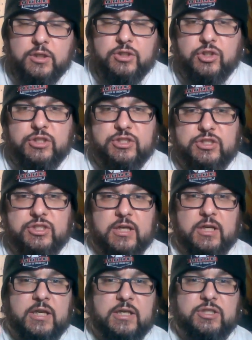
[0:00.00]
So this is
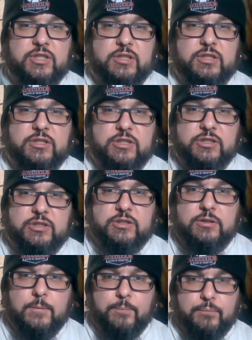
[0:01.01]
kind of nice that this
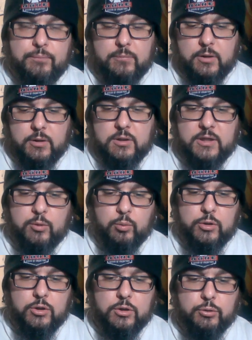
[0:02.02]
is like
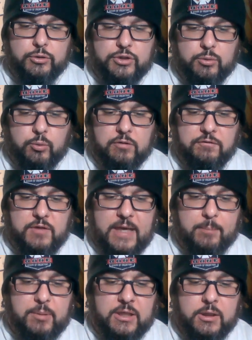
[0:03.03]
real loose and real
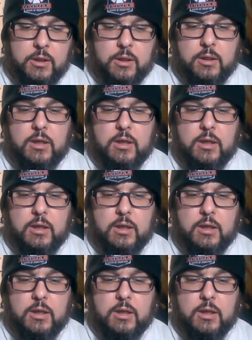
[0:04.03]
flappy.